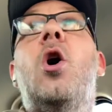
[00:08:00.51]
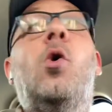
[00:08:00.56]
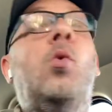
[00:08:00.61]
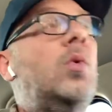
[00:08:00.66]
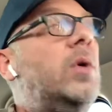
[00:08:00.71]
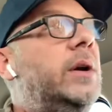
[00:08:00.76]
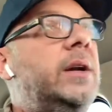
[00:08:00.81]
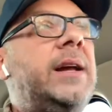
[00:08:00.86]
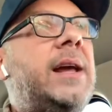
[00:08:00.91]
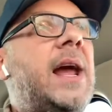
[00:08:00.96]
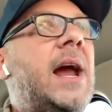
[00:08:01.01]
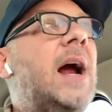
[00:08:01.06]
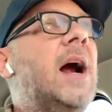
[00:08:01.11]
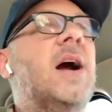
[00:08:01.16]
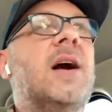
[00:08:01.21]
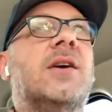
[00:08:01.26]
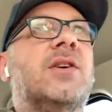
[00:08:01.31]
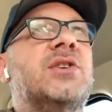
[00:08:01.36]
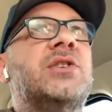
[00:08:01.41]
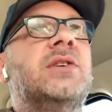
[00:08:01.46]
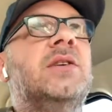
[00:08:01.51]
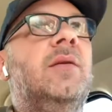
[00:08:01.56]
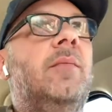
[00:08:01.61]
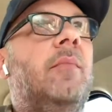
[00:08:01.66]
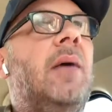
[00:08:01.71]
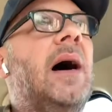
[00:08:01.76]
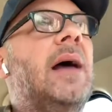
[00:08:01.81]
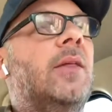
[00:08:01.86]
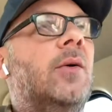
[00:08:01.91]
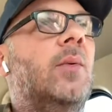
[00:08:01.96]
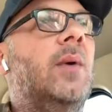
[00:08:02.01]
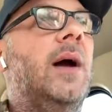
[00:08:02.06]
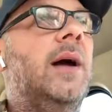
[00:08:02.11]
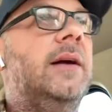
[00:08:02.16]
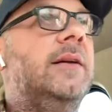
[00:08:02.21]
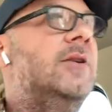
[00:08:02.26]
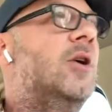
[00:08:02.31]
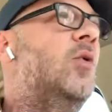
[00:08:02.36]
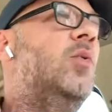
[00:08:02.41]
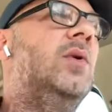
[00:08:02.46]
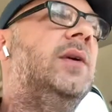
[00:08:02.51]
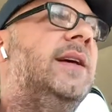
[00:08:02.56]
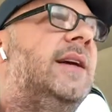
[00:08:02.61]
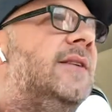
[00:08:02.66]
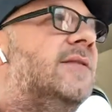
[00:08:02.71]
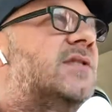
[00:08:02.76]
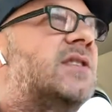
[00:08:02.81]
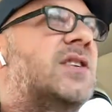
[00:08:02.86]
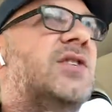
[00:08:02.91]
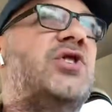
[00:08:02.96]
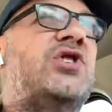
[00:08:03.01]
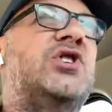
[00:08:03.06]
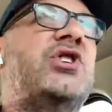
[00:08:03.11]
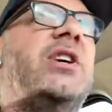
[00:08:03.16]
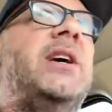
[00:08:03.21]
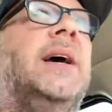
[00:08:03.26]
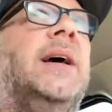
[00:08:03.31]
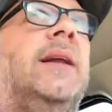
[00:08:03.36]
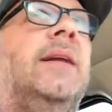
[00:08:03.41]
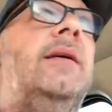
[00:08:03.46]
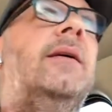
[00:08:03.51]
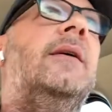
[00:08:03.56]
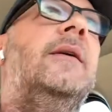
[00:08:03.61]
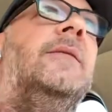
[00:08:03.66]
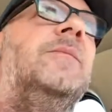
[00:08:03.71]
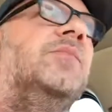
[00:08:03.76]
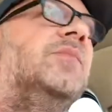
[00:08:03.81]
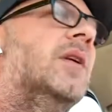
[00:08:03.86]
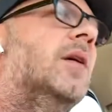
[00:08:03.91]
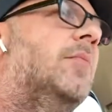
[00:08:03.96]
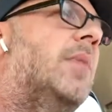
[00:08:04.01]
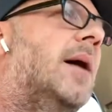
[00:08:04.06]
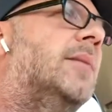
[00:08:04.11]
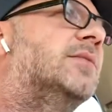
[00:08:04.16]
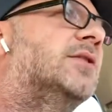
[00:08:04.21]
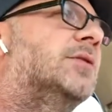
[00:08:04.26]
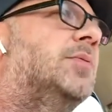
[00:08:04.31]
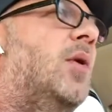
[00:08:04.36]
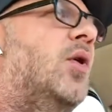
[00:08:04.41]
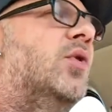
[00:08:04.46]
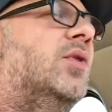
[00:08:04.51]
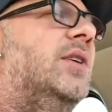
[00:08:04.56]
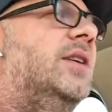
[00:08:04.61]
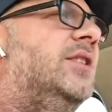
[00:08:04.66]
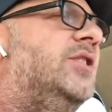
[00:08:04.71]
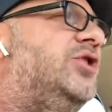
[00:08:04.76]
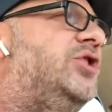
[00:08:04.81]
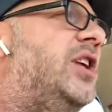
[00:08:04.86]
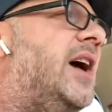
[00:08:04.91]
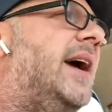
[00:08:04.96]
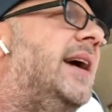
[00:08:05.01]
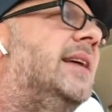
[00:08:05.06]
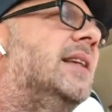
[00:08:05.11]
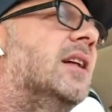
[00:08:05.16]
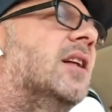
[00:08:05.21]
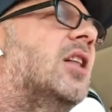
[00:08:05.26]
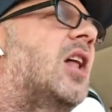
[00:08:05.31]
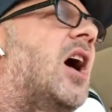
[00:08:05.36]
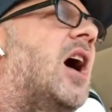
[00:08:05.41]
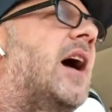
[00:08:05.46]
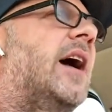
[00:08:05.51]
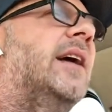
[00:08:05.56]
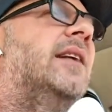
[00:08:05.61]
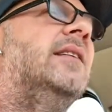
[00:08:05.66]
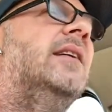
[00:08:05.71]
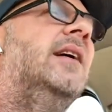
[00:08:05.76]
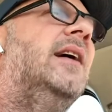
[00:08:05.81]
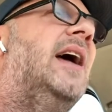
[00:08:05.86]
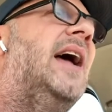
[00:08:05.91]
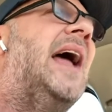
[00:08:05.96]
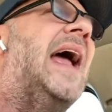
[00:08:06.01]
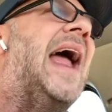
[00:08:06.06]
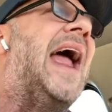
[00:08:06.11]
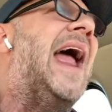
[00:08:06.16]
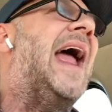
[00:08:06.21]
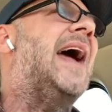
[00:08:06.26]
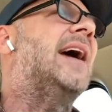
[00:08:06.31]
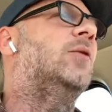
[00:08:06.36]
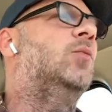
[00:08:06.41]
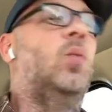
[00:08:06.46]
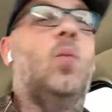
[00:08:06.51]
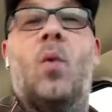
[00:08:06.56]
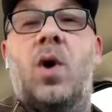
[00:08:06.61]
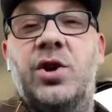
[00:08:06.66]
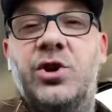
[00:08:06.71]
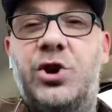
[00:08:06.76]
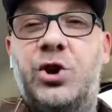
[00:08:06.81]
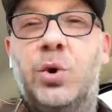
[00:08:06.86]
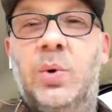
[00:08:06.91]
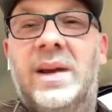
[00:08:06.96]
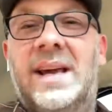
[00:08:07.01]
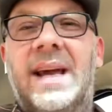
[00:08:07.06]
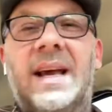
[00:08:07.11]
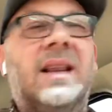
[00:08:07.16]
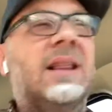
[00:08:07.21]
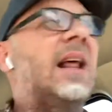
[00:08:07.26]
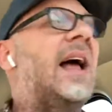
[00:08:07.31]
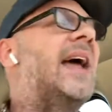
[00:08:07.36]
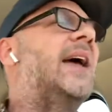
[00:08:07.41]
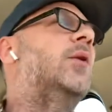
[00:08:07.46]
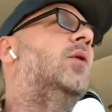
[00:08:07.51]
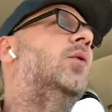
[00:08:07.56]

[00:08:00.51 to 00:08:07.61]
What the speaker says: one cares, by the way. No one gives a shit. But I'm smoking a J in the line. And once you get like